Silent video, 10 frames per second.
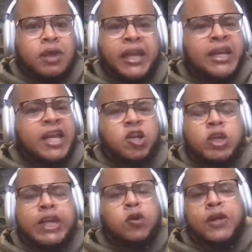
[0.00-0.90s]
And then
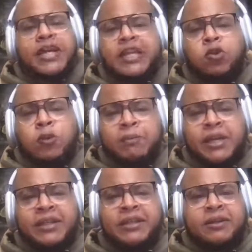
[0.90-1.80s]
they go ahead and
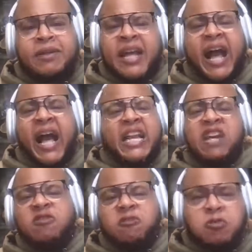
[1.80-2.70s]
incriminate them. I
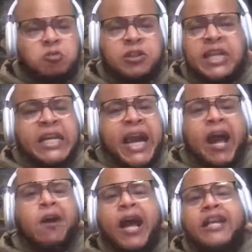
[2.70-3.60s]
never fool with them.
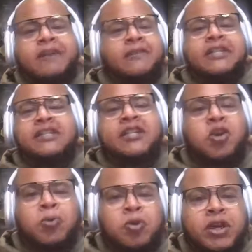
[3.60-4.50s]
I never listen to
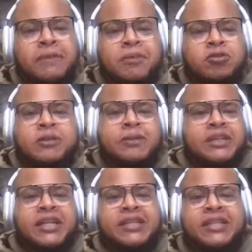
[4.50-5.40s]
no more of their music
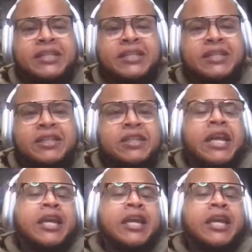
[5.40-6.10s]
because they such.